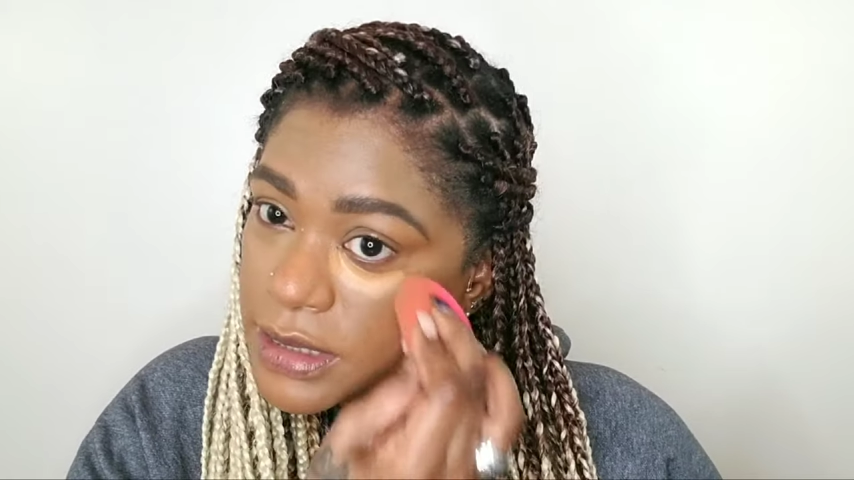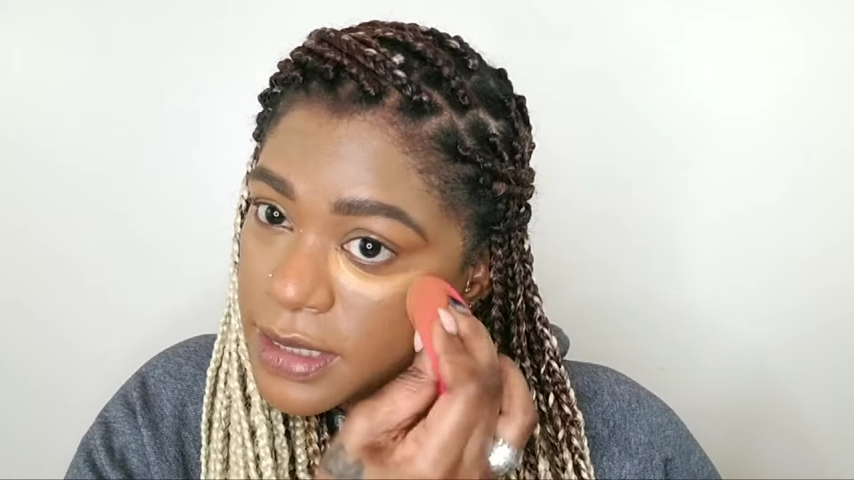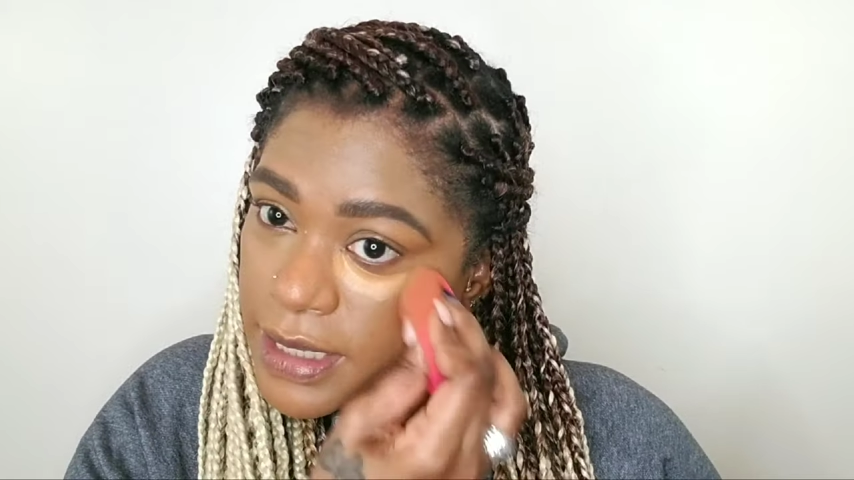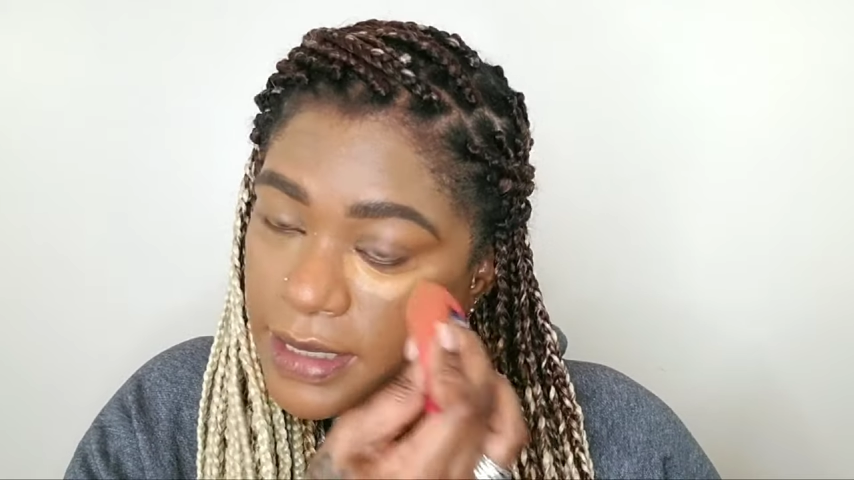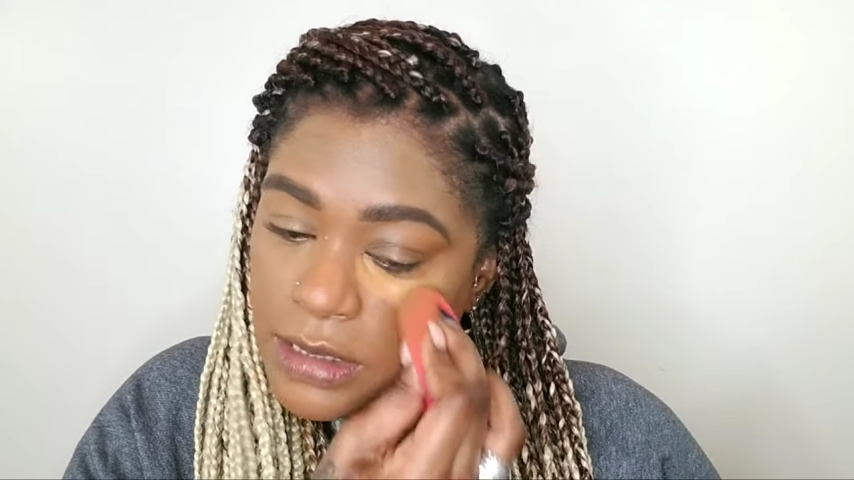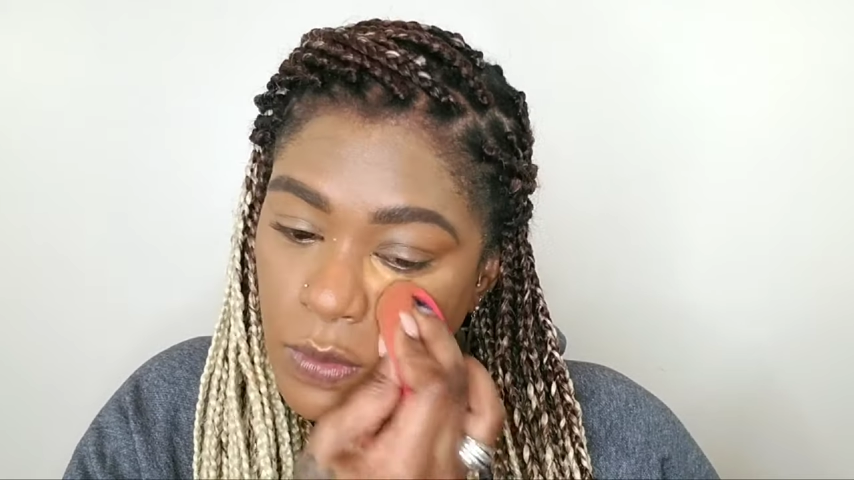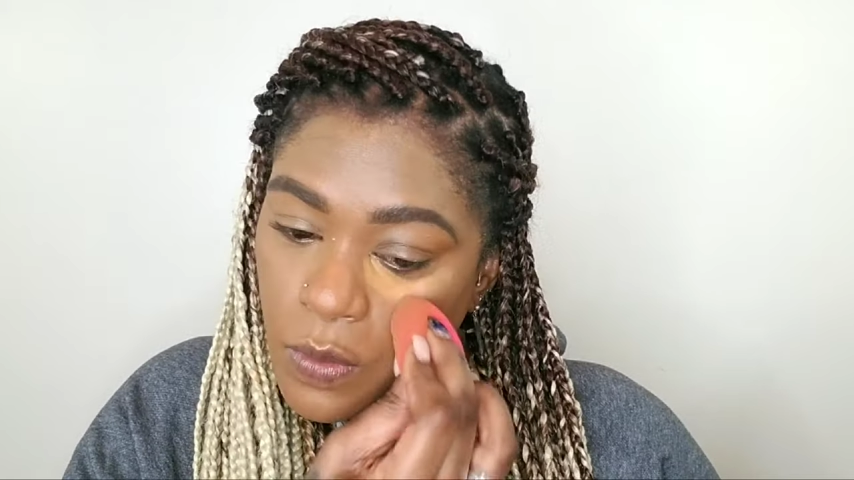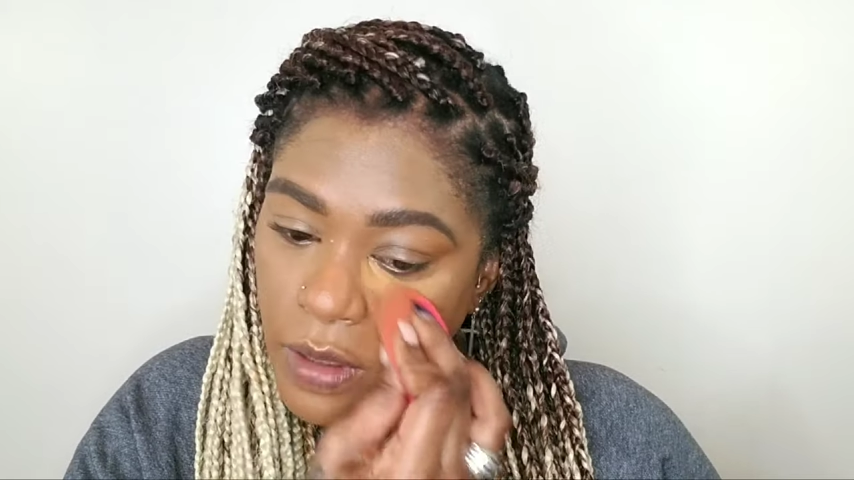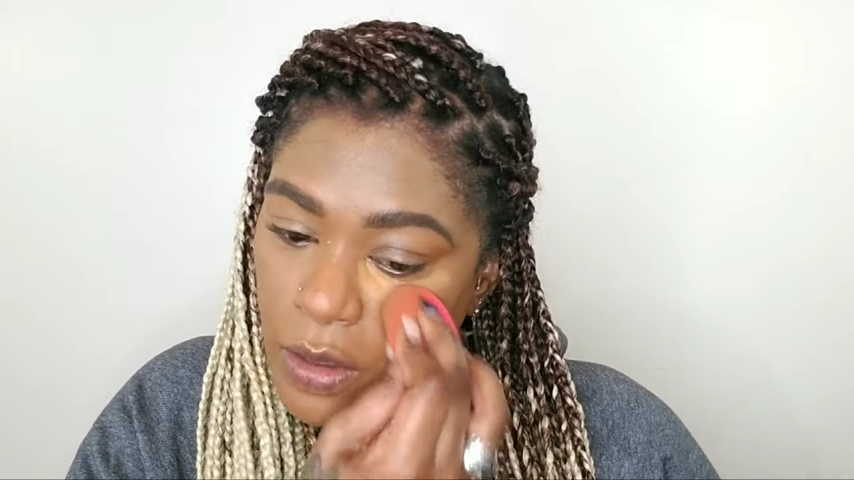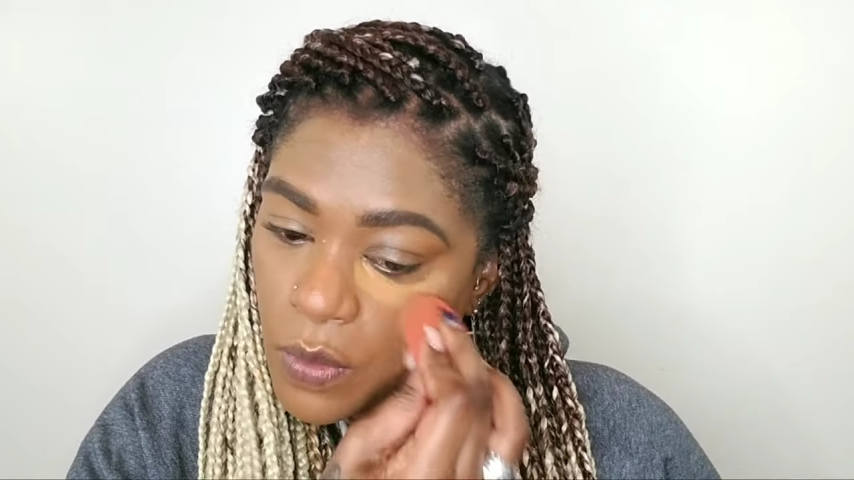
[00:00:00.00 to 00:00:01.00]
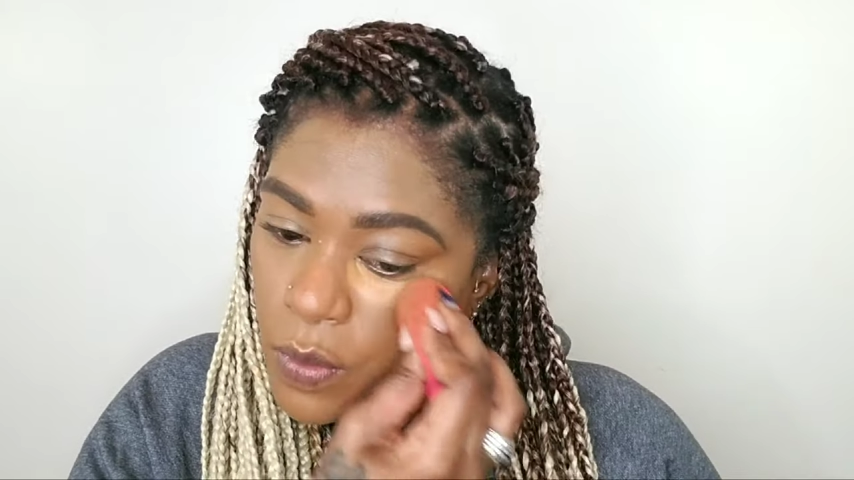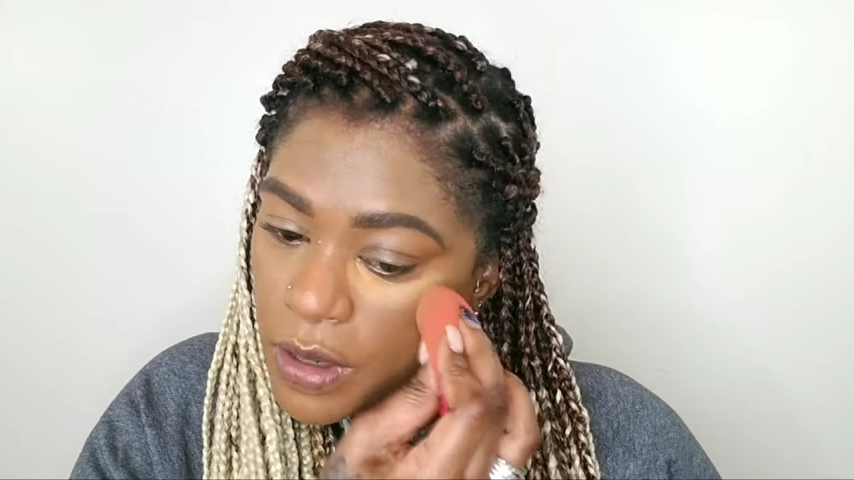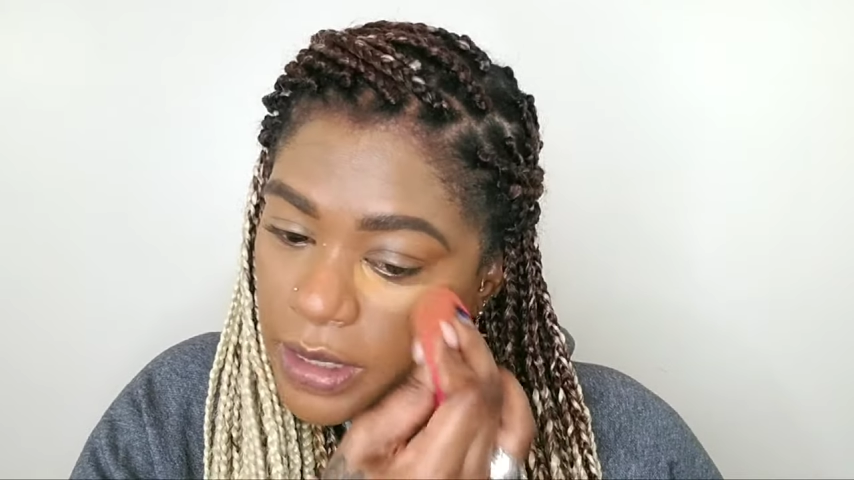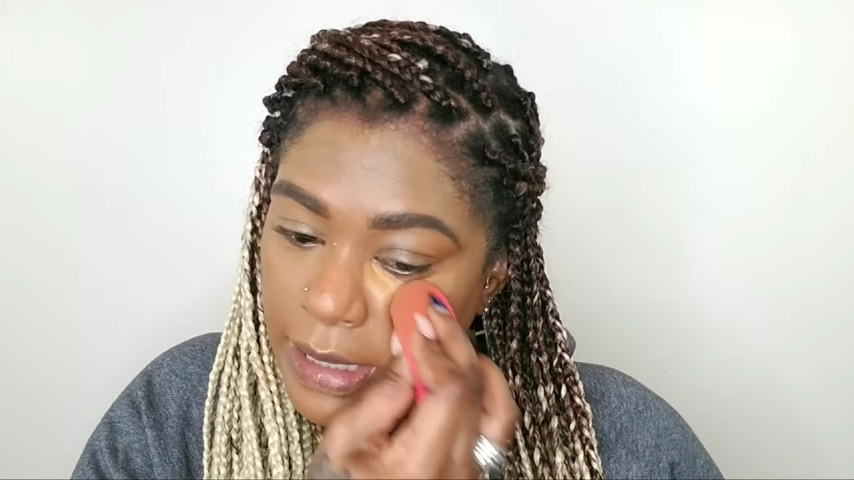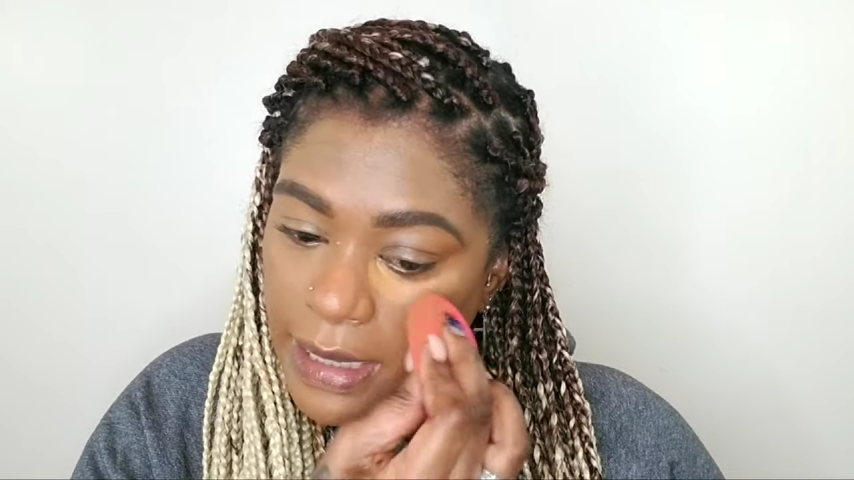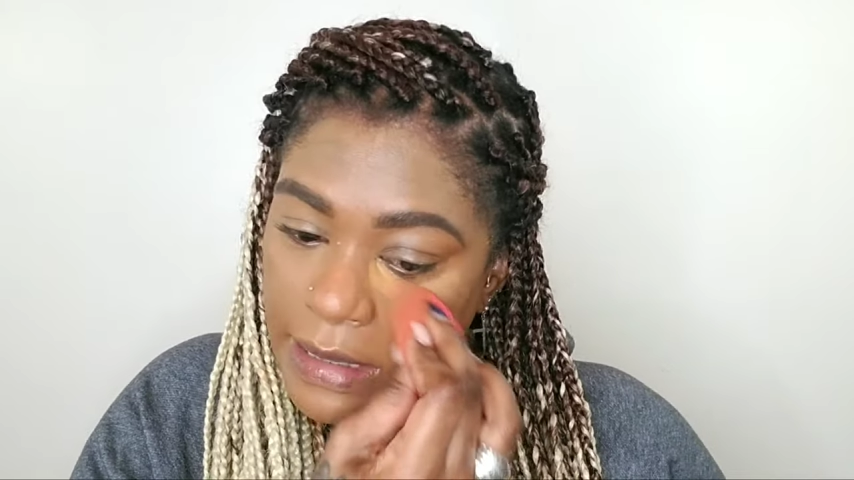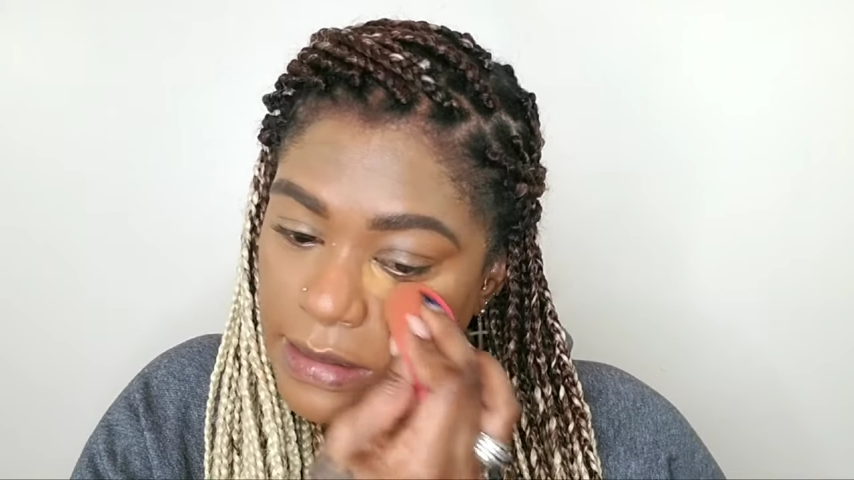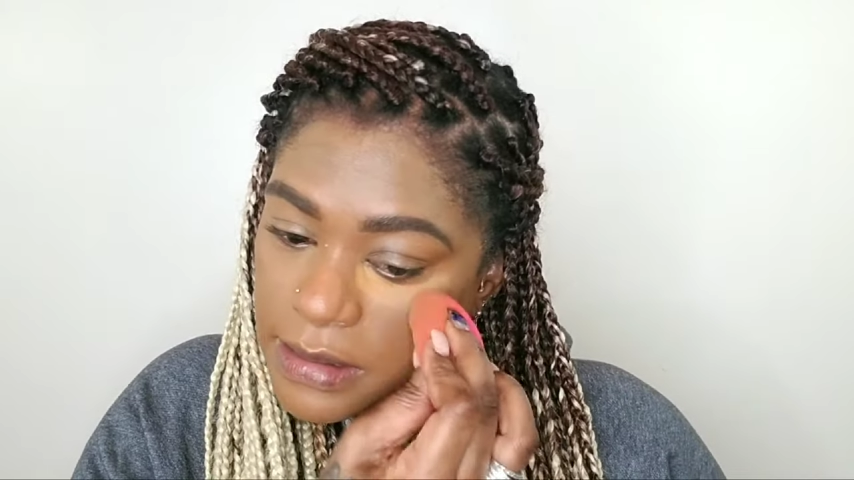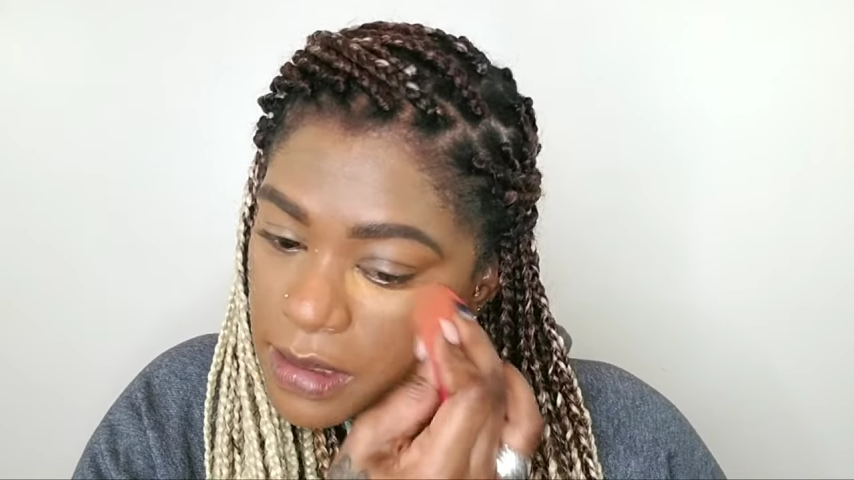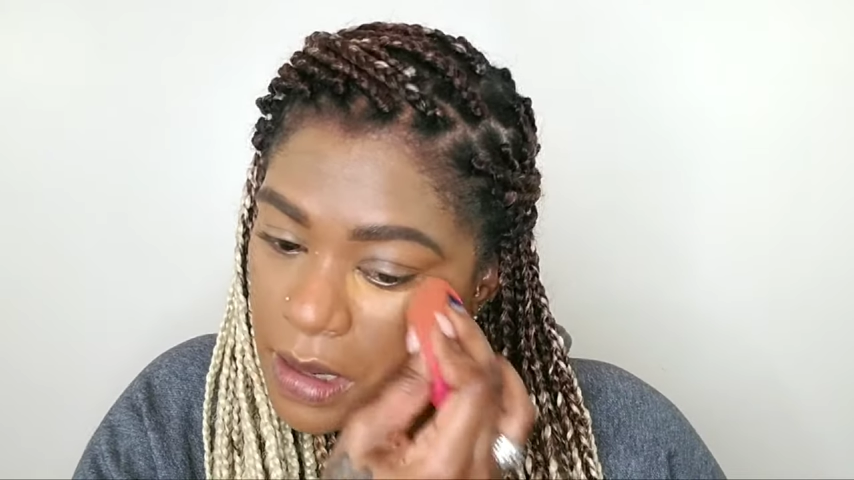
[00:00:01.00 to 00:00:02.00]
to get to where you want to
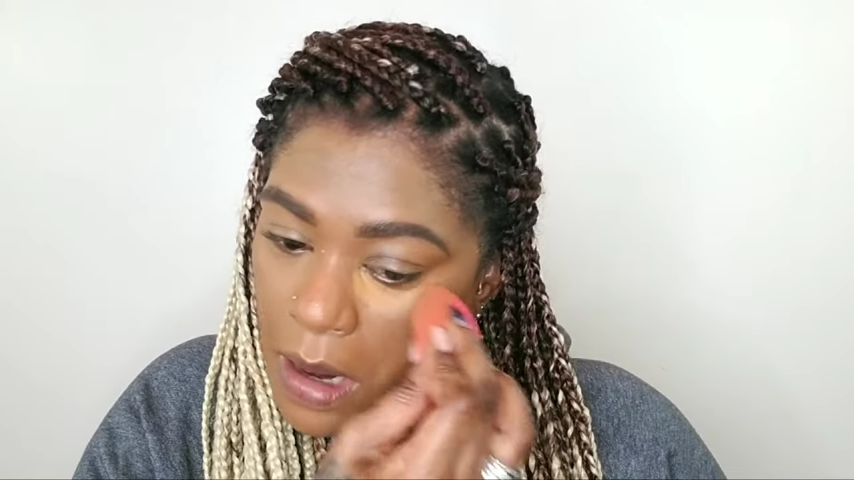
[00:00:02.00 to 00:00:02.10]
get.